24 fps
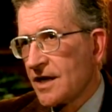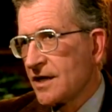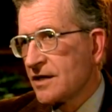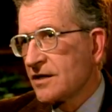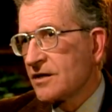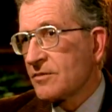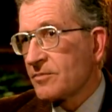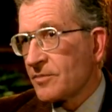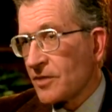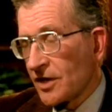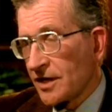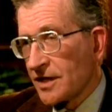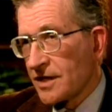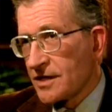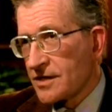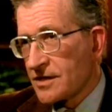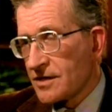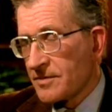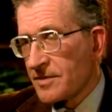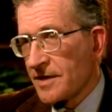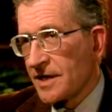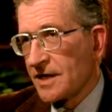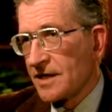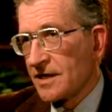to
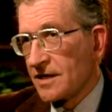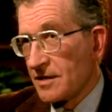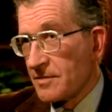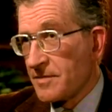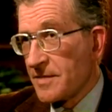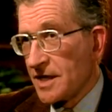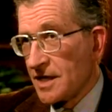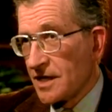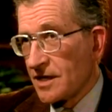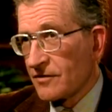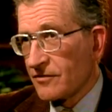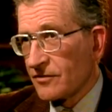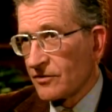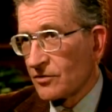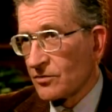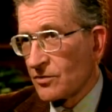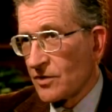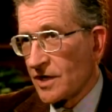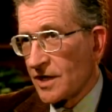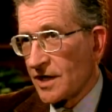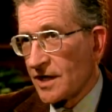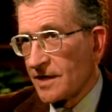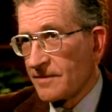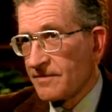participate in a meaningful
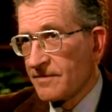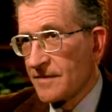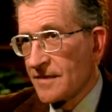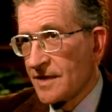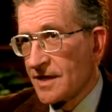way